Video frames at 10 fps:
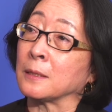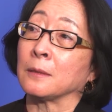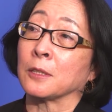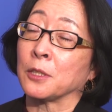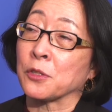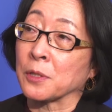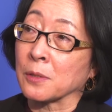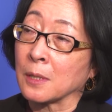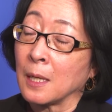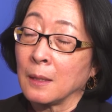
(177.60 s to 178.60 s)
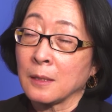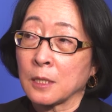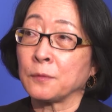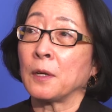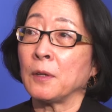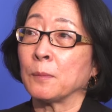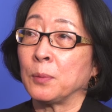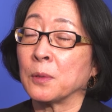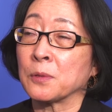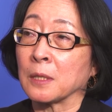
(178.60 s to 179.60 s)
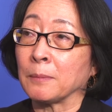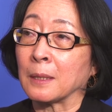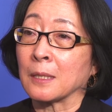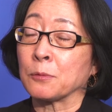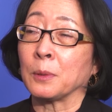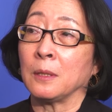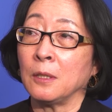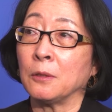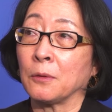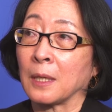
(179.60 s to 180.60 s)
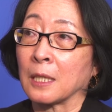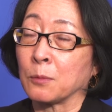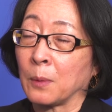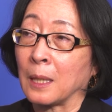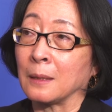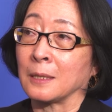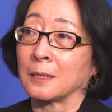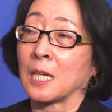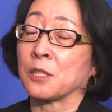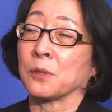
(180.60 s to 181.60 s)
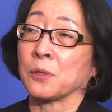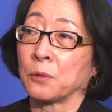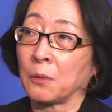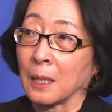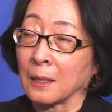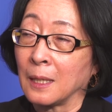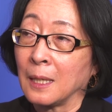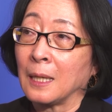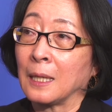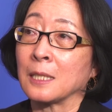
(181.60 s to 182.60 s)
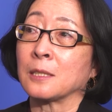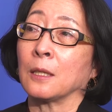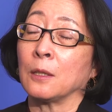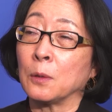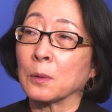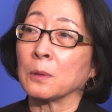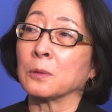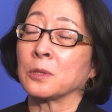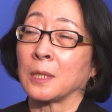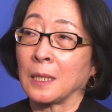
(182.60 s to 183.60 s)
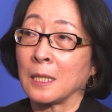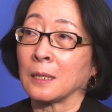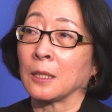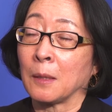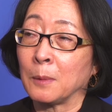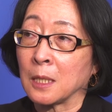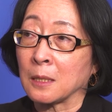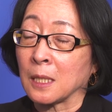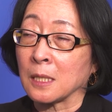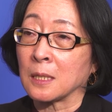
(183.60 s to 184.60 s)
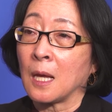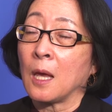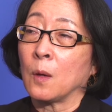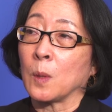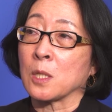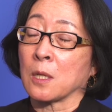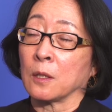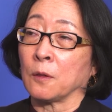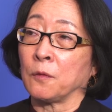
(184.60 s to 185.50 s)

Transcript: and decisions. This is very important because we know that when disasters strike, it is the local cities and communities which are the